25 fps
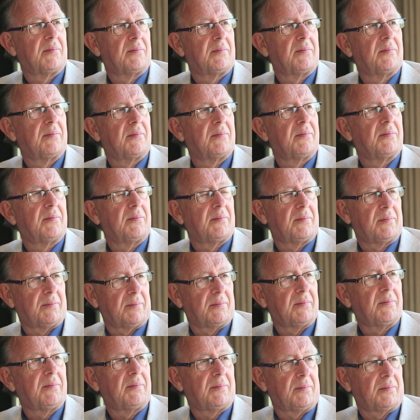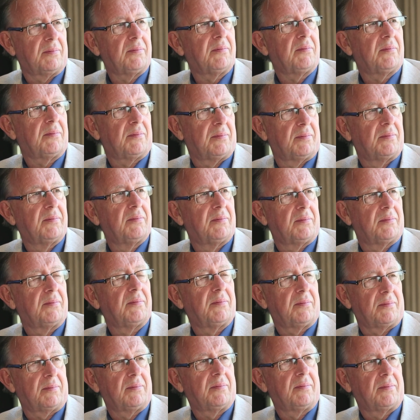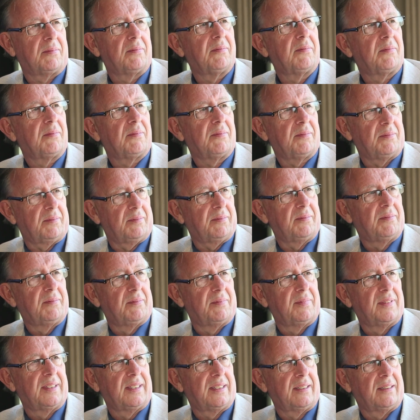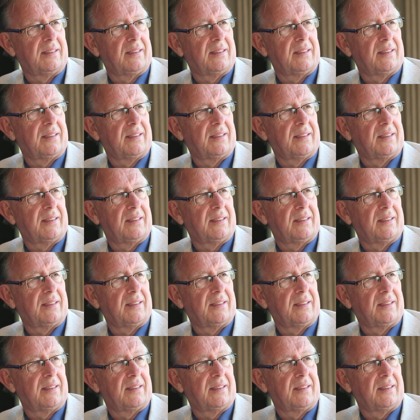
but not at the pace of previous years.